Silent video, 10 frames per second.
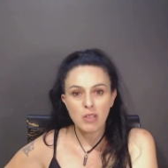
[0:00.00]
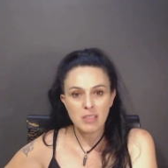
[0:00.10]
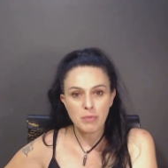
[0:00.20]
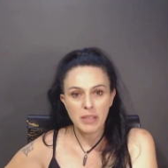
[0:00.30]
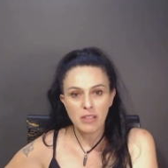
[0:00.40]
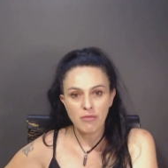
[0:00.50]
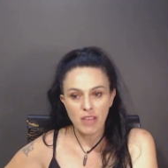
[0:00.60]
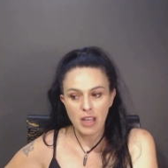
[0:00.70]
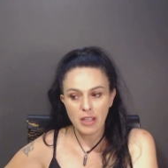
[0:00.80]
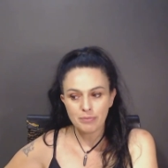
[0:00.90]
it's been in
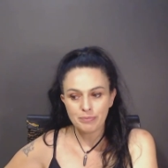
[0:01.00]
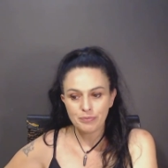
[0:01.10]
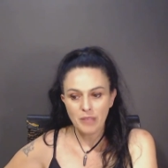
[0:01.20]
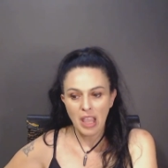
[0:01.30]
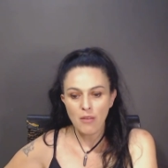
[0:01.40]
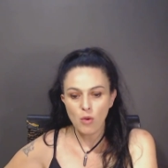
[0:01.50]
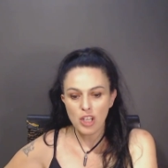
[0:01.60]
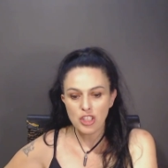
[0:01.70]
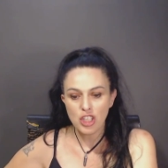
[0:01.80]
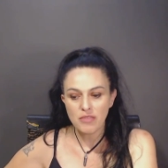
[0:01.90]
vain. Have I
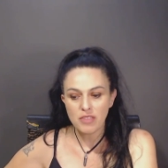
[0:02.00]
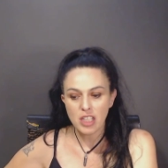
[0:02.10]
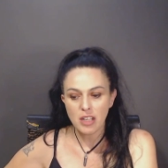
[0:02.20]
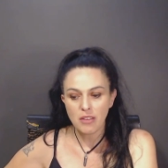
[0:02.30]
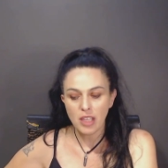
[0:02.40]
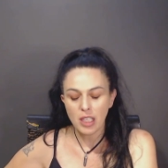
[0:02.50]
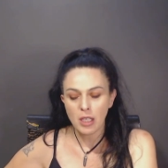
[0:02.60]
achieved anything?